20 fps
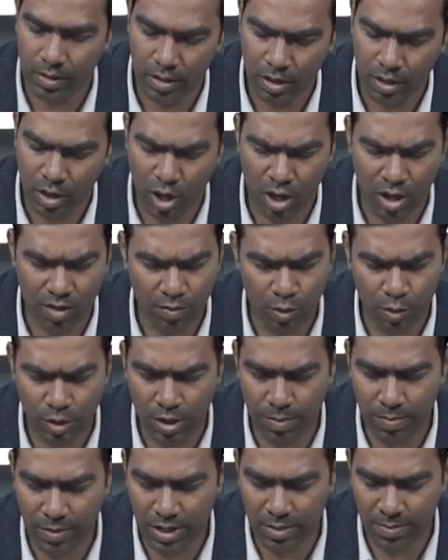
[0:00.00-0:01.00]
lot of
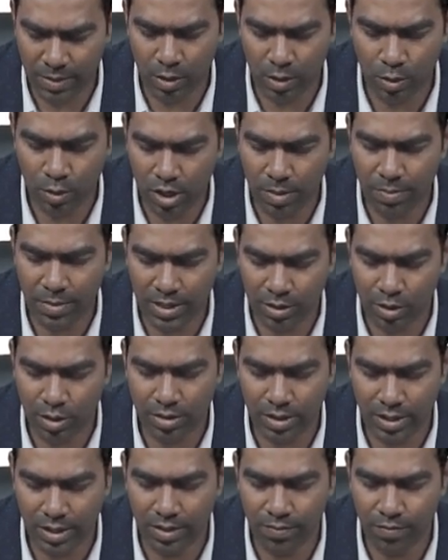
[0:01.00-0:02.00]
leukemias, but leukemias
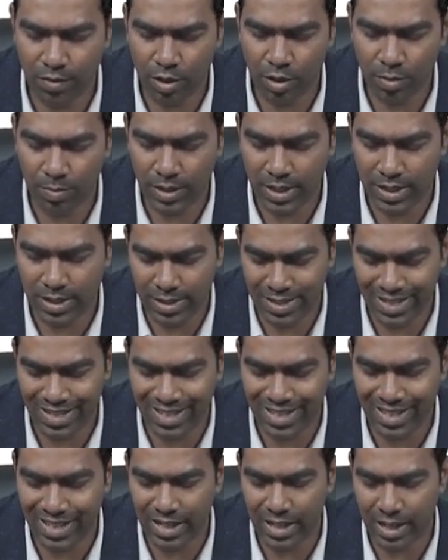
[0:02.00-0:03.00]
causing lymphadenopathy is
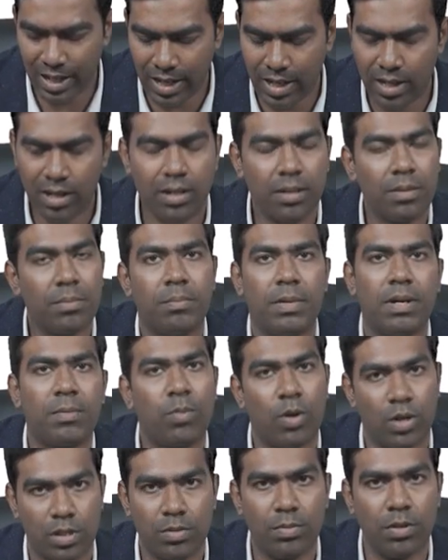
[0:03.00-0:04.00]
generally rare but
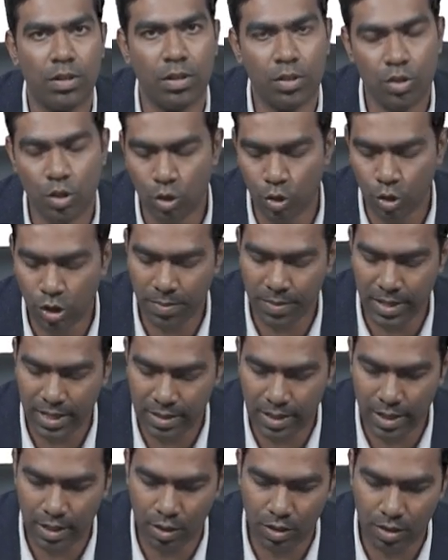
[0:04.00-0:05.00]
possible. So leukemias
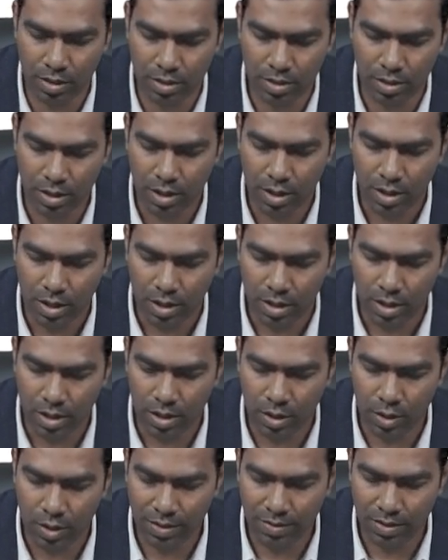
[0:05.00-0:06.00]
can cause,
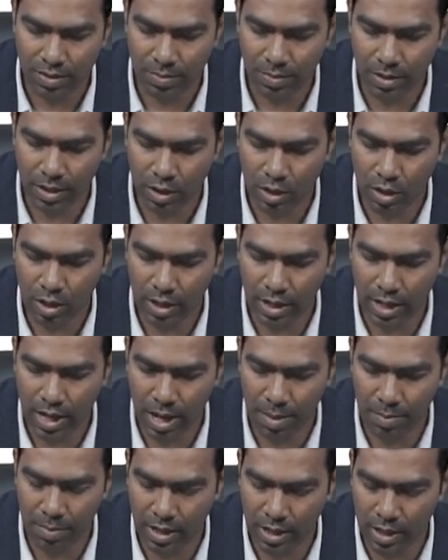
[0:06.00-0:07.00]
you have something called
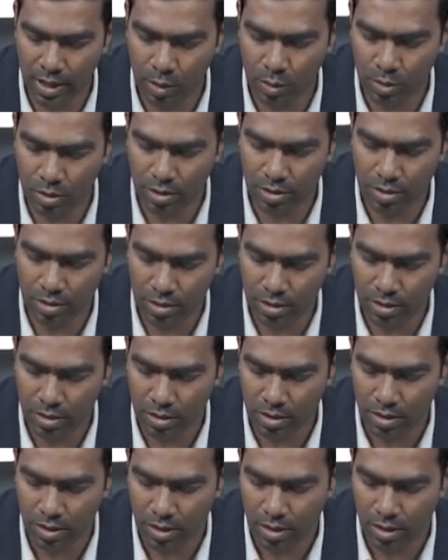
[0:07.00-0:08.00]
amyloidosis,
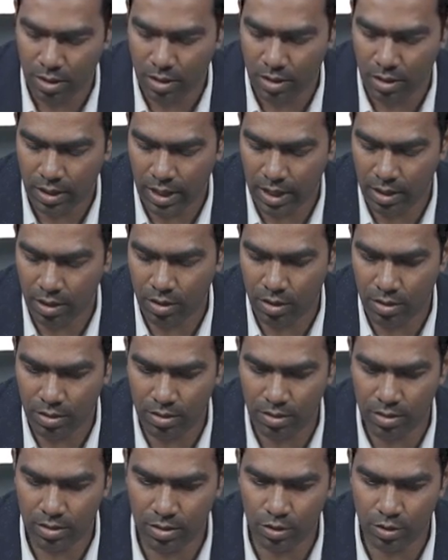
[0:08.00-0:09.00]
can
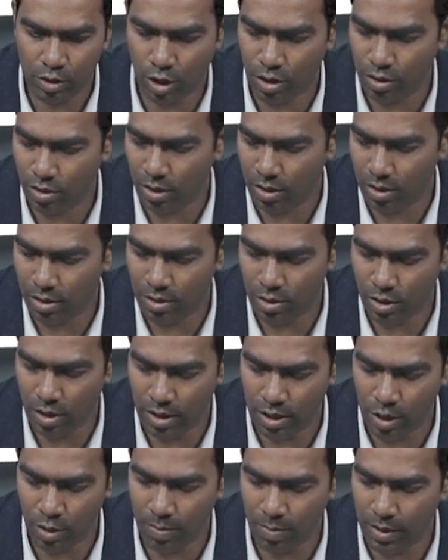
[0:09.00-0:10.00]
cause, sorry, sorry, it's not a
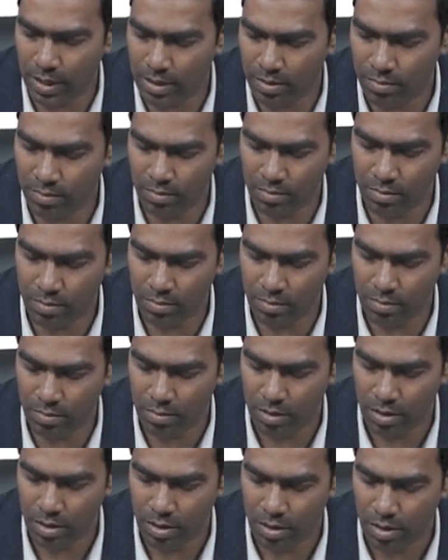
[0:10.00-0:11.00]
neoplasm.
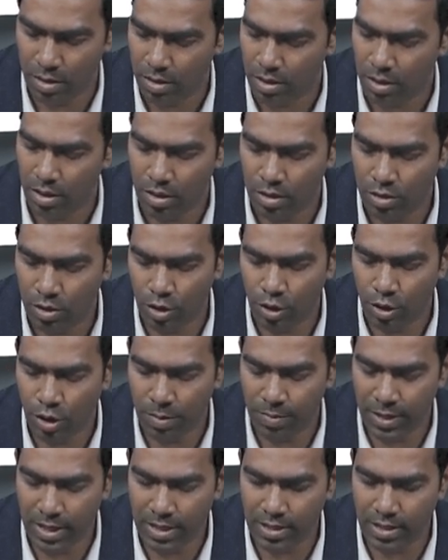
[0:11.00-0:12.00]
So
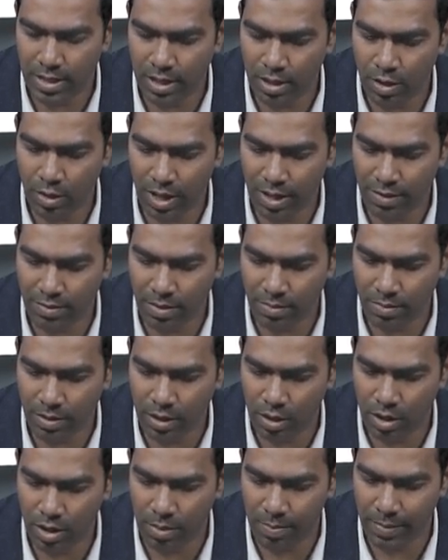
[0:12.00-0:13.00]
leukemias, then you have
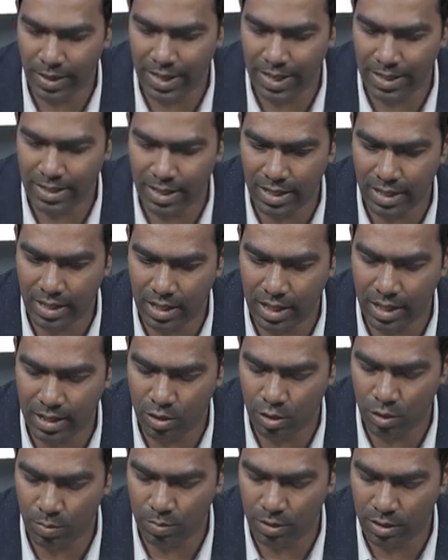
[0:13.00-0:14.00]
something called metastatic
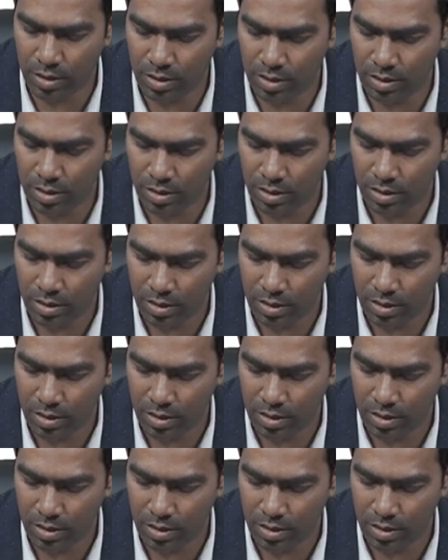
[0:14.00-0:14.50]
carcinomas,